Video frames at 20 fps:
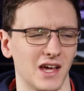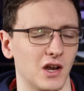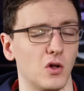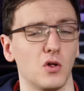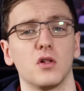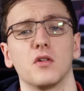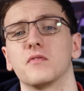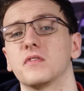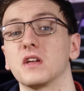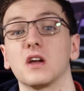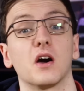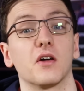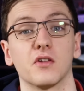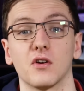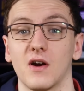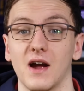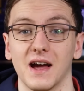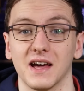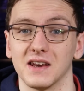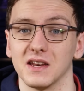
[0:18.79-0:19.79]
and all of the
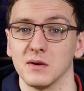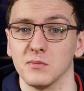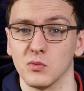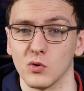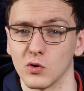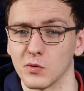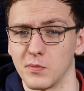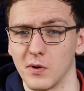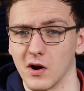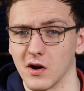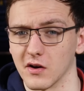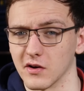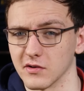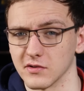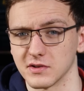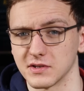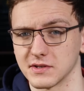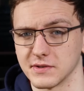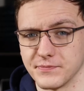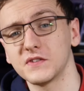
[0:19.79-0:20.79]
other add-in board
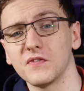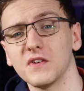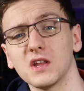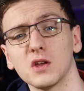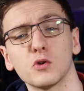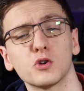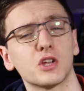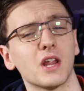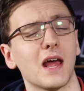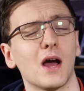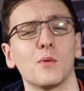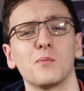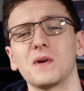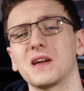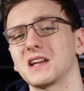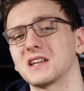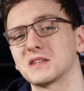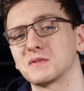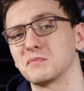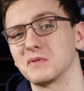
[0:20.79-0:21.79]
partners. Well, this video should help
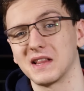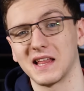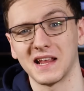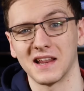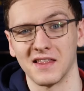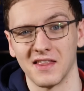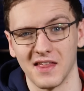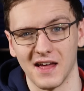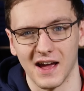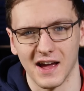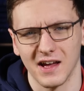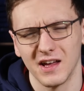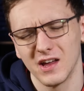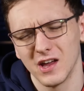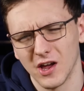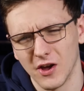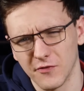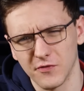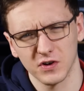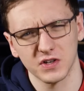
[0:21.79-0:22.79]
explain that.
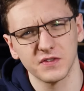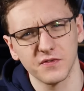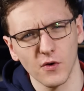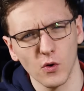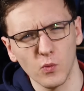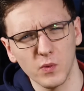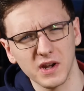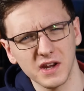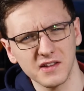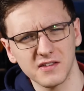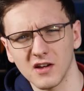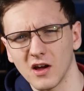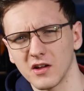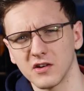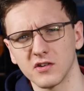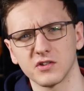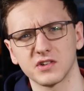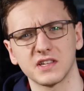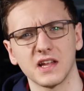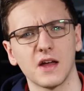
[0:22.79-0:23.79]
First of all, we need to
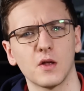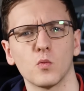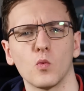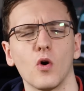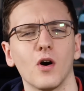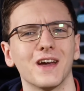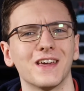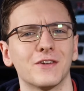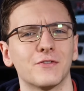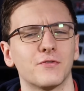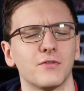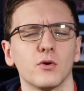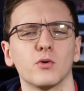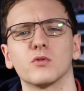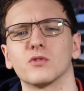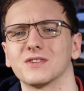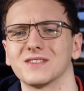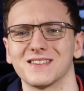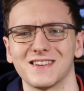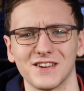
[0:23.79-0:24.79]
understand what a
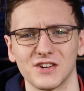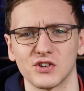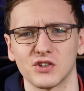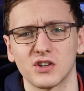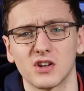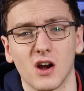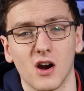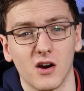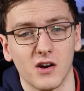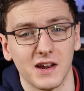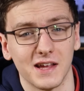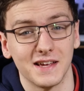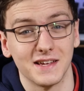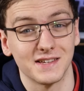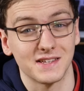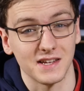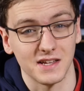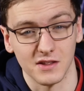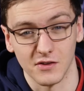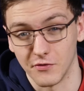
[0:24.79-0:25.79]
Founders Edition card
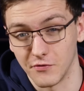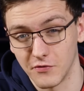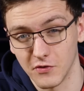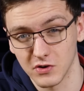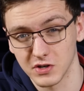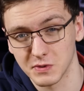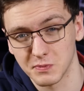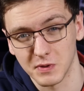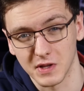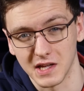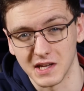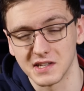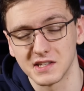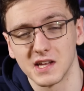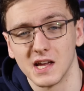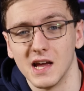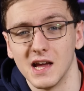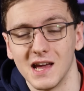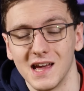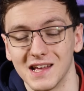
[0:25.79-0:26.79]
is in the first
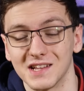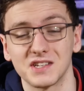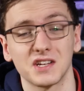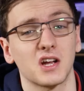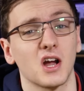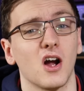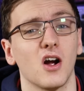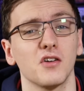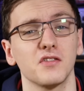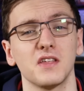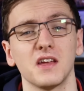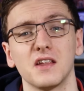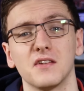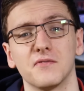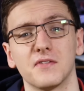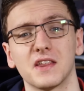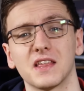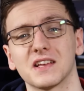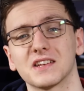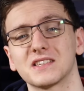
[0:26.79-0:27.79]
place. It's a card that
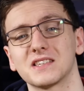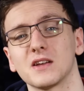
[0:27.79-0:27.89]
NVIDIA